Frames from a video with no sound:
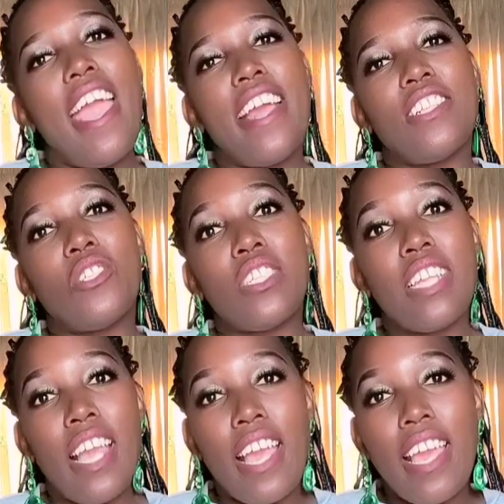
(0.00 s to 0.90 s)
and
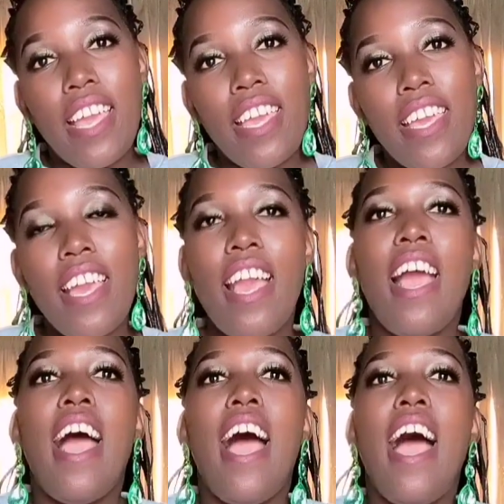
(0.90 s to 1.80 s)
today
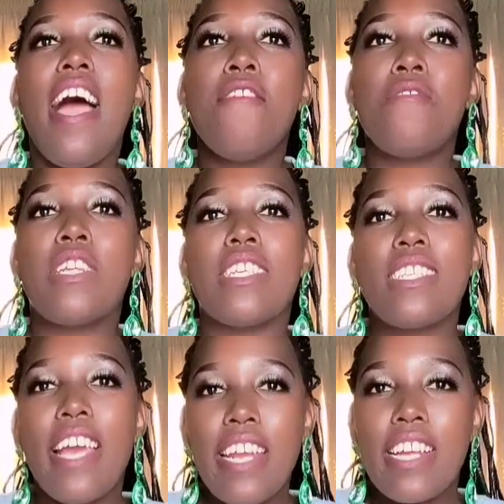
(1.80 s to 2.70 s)
I've
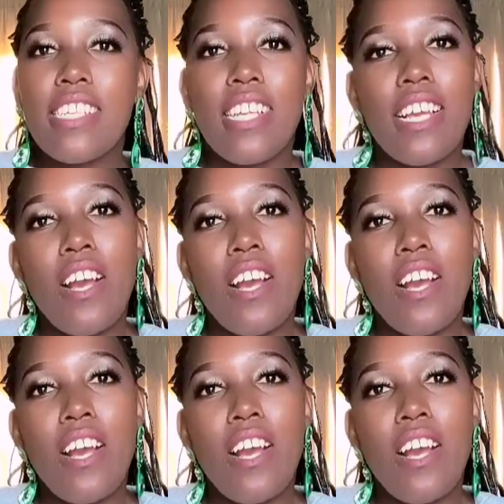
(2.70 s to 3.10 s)
decided